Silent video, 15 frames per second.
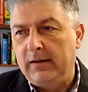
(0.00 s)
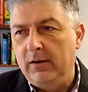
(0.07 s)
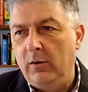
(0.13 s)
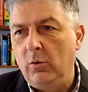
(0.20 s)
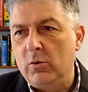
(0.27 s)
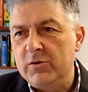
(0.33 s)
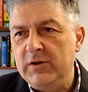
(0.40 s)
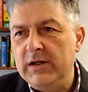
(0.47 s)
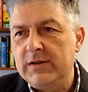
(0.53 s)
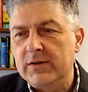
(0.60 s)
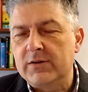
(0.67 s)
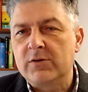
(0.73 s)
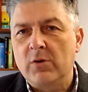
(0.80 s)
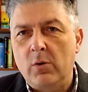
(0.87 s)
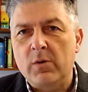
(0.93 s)
The Lord
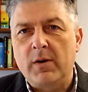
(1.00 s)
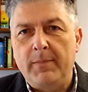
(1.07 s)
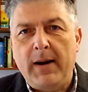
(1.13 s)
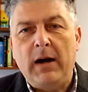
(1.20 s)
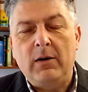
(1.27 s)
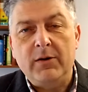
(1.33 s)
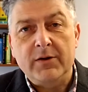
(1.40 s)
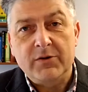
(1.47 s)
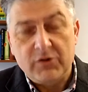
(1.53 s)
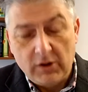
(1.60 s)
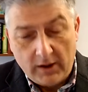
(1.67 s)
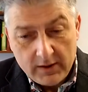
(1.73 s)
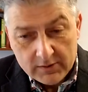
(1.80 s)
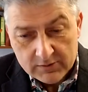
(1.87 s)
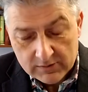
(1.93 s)
Jesus taught about the
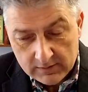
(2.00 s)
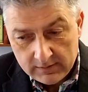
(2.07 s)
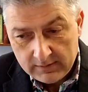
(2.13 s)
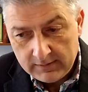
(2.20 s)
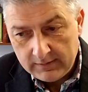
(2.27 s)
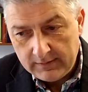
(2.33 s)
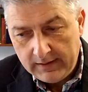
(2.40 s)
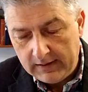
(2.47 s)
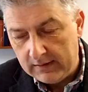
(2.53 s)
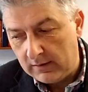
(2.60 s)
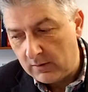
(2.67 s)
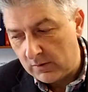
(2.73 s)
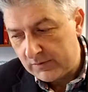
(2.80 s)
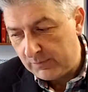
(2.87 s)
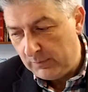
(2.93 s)
church in the
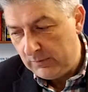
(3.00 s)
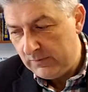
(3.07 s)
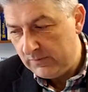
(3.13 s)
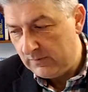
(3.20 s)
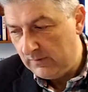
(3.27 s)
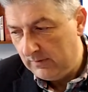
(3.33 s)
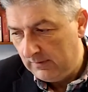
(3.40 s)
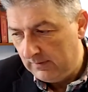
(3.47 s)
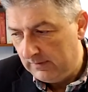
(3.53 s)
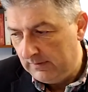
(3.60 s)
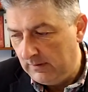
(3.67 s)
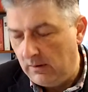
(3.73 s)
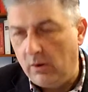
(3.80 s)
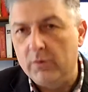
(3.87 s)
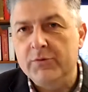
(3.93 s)
Gospels
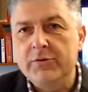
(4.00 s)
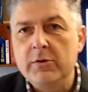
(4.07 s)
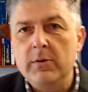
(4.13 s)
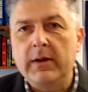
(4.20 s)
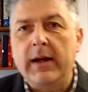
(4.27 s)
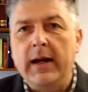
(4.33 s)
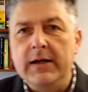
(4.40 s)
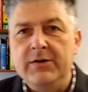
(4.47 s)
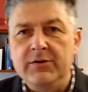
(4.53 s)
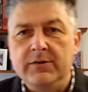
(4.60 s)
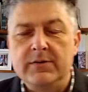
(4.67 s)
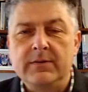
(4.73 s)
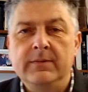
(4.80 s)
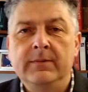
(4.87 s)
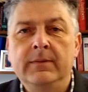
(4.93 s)
on two
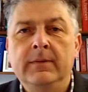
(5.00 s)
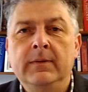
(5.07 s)
occasions.